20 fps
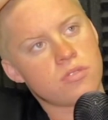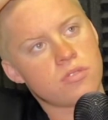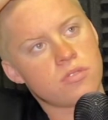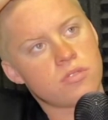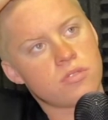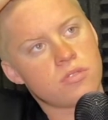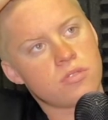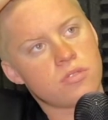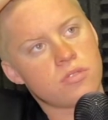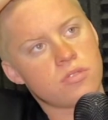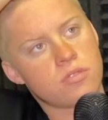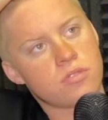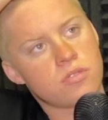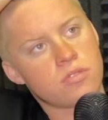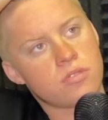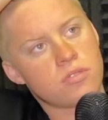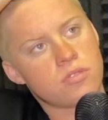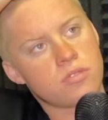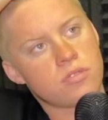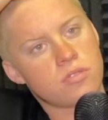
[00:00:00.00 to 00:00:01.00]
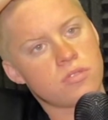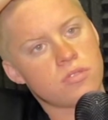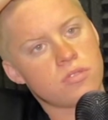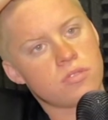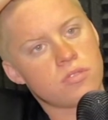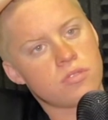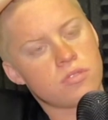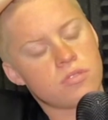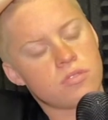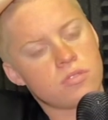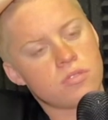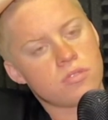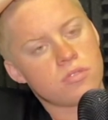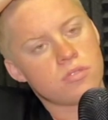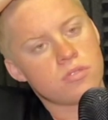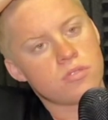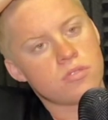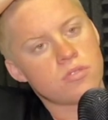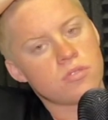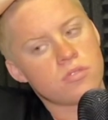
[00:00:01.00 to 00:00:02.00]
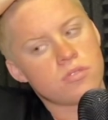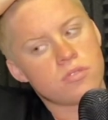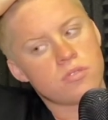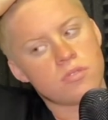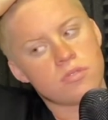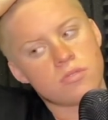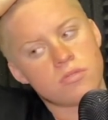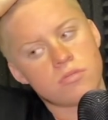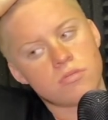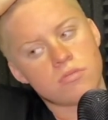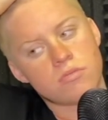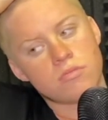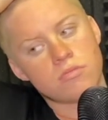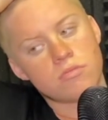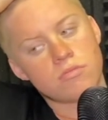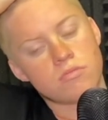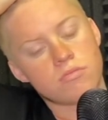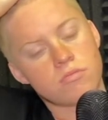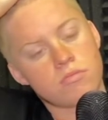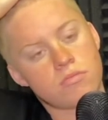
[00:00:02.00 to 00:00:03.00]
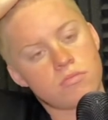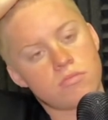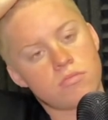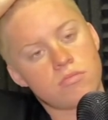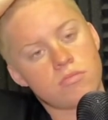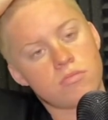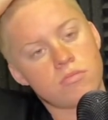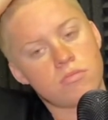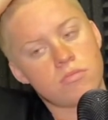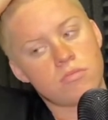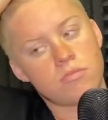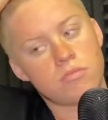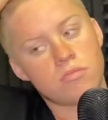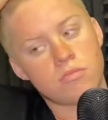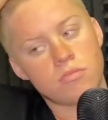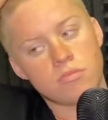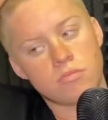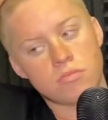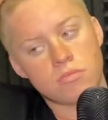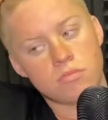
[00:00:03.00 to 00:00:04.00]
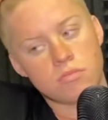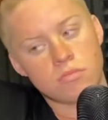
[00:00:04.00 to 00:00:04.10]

[no speech]